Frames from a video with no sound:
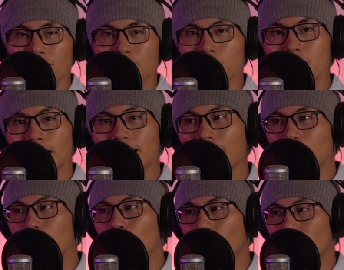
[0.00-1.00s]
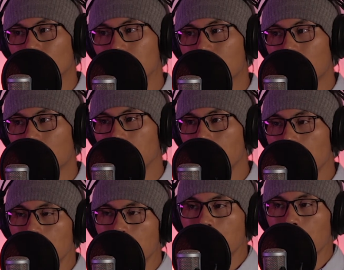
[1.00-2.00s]
You may care more about
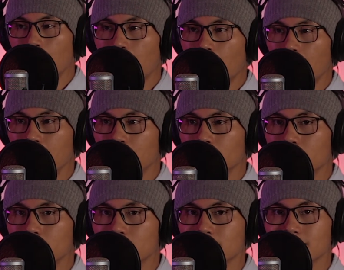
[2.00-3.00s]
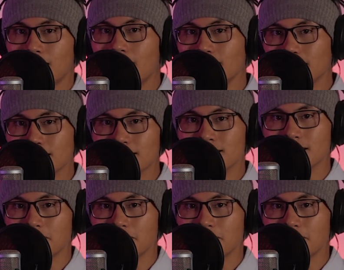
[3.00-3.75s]
science